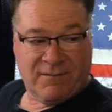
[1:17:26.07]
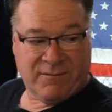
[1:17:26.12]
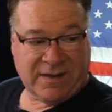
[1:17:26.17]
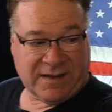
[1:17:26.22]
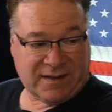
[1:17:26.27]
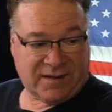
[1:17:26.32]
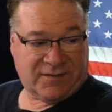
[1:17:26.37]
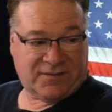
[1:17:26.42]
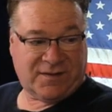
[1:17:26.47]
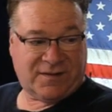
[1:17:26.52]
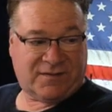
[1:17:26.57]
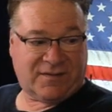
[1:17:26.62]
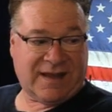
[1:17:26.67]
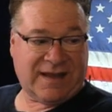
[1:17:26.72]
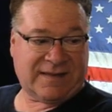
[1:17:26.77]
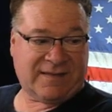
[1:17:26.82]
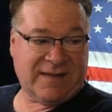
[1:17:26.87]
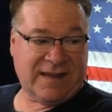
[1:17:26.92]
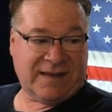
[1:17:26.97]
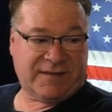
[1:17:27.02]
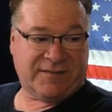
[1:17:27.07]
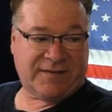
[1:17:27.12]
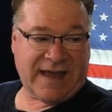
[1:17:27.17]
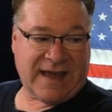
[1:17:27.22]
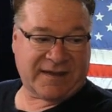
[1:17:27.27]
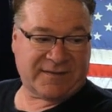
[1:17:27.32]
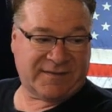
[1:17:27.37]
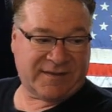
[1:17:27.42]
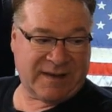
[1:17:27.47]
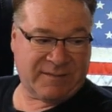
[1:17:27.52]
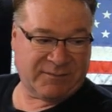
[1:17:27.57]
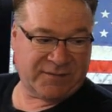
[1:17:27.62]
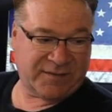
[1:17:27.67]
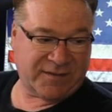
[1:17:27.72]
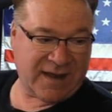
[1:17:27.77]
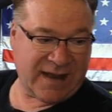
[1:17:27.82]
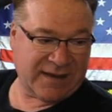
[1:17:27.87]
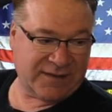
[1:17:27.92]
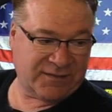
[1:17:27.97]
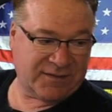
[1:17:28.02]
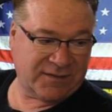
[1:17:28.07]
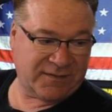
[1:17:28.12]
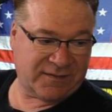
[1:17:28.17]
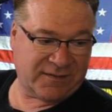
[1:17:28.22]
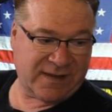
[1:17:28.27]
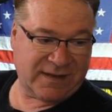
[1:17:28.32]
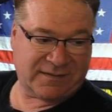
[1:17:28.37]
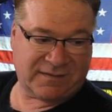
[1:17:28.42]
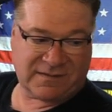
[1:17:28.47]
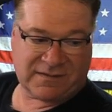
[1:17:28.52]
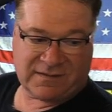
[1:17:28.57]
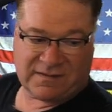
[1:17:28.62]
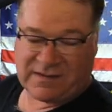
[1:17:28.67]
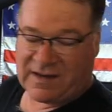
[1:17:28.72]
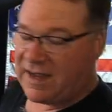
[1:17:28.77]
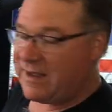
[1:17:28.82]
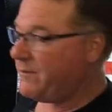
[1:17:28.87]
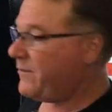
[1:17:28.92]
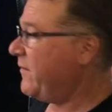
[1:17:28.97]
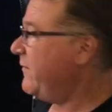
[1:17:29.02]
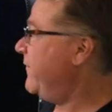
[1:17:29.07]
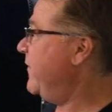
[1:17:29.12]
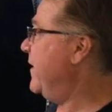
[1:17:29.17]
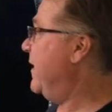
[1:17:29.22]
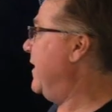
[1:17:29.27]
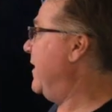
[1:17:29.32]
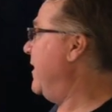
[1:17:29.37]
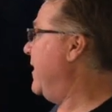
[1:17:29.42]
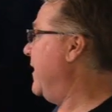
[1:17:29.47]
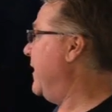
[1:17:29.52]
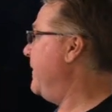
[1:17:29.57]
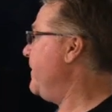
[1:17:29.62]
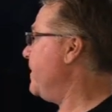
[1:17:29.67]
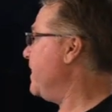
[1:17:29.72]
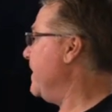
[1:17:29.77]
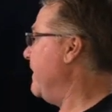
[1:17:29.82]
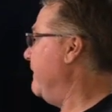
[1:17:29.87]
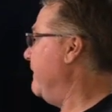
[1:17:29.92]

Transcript: Because it's, like, the exact same size as the top of the, uh,